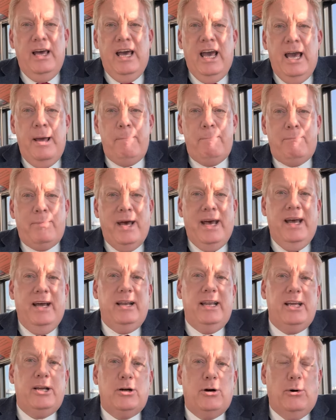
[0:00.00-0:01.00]
It
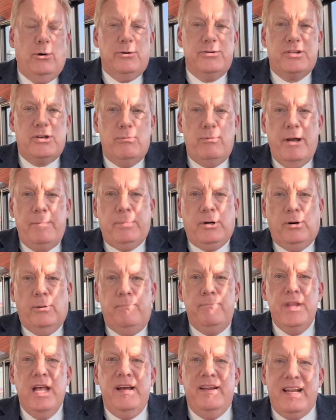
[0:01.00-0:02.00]
barely caused a ripple.
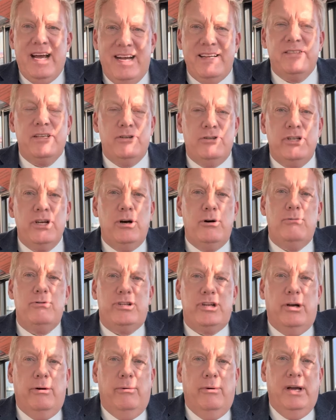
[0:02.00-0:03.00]
Now, as I told
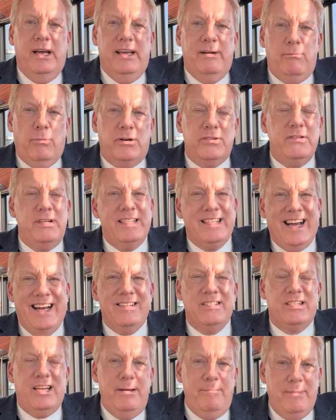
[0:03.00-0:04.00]
you, it wasn't
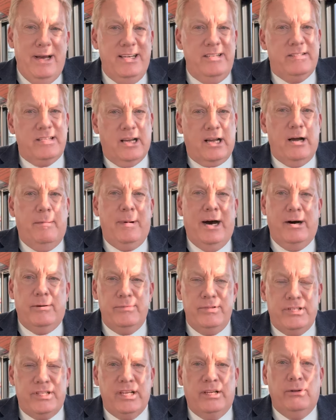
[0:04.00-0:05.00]
actually meant to come out
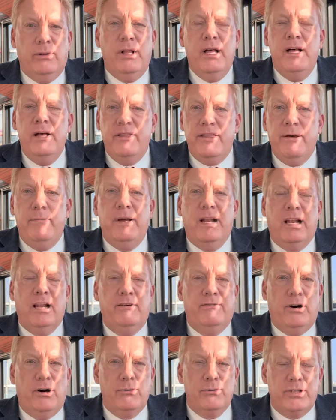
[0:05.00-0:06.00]
until the middle
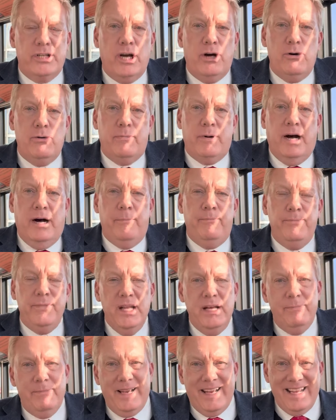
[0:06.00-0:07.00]
of October.
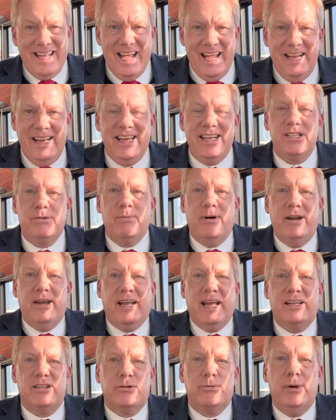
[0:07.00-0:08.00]
But again, here's where it
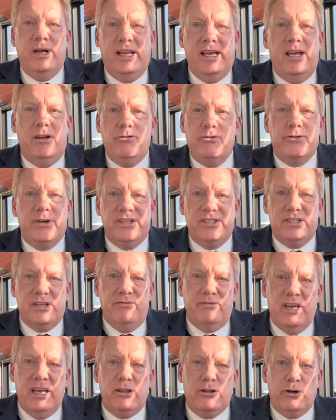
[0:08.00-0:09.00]
gets really
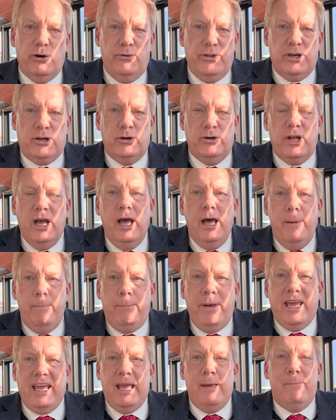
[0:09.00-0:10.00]
interesting. They thought they could
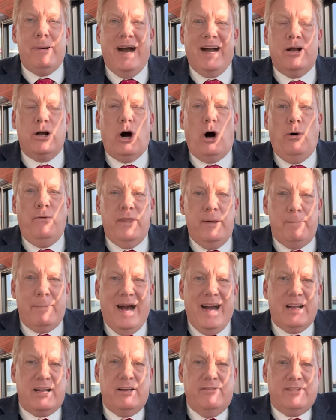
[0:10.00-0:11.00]
piggyback on the
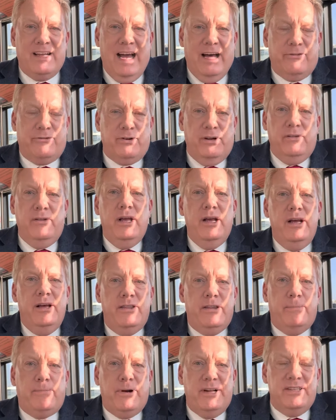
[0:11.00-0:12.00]
back of Catherine,
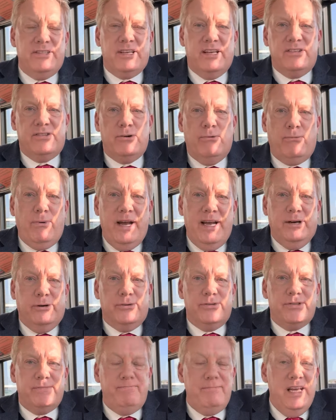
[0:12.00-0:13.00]
the Princess of
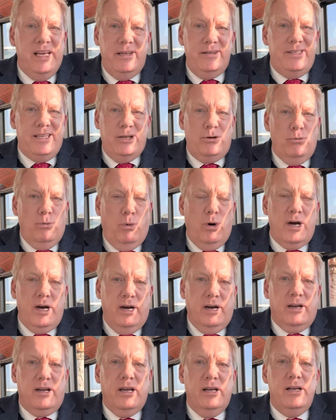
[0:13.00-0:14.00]
Wales. Didn't
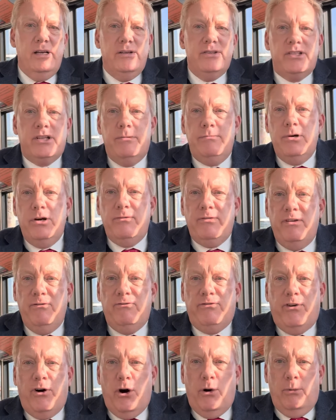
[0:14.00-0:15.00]
work. So moving
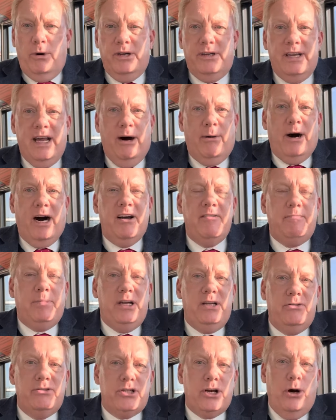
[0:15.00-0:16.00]
forward now, I've
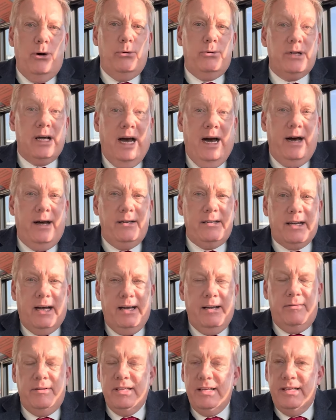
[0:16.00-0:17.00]
been told, and
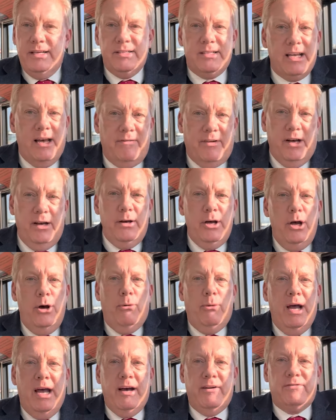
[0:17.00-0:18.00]
I, as ever,
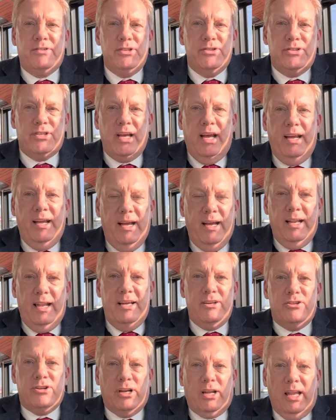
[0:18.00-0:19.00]
we have to say
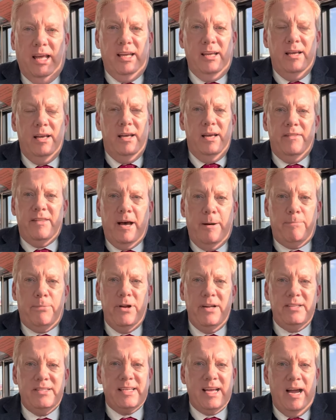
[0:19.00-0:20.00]
allegedly, that
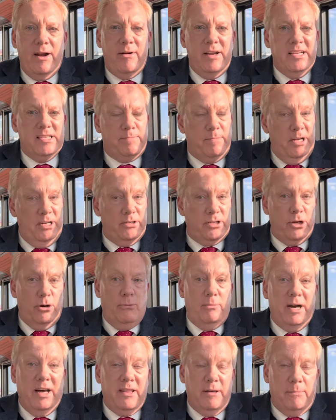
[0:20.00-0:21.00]
Prince Harry has been told
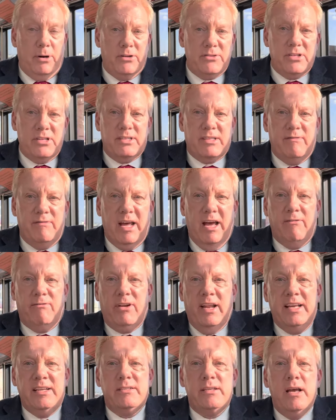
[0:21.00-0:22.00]
by the bosses of
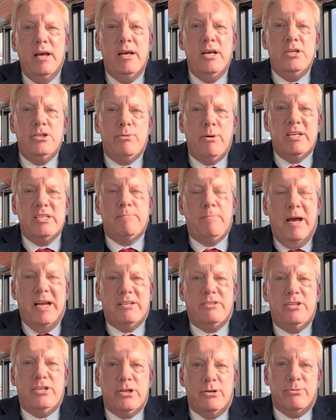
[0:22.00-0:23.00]
Netflix to
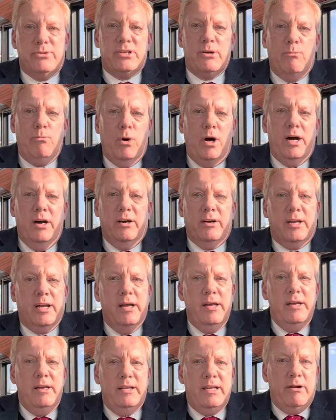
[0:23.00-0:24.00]
expect to do some work.
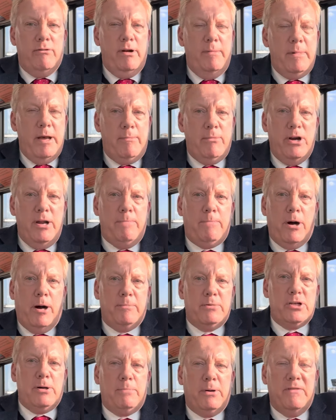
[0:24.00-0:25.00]
Now remember, he
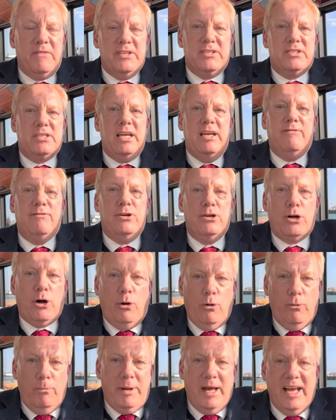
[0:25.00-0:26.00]
popped up on the Stephen
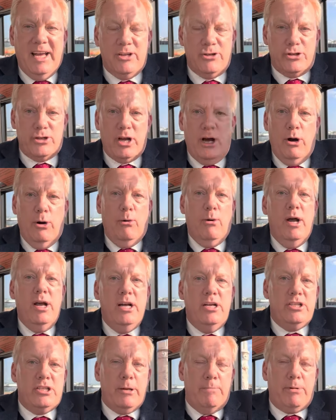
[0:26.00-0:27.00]
Colbert show
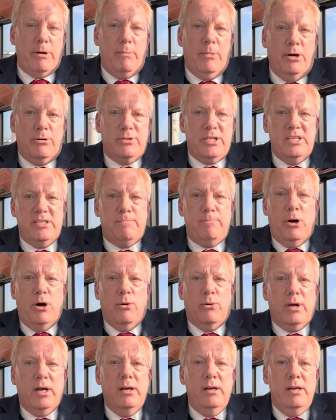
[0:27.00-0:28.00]
to promote his book.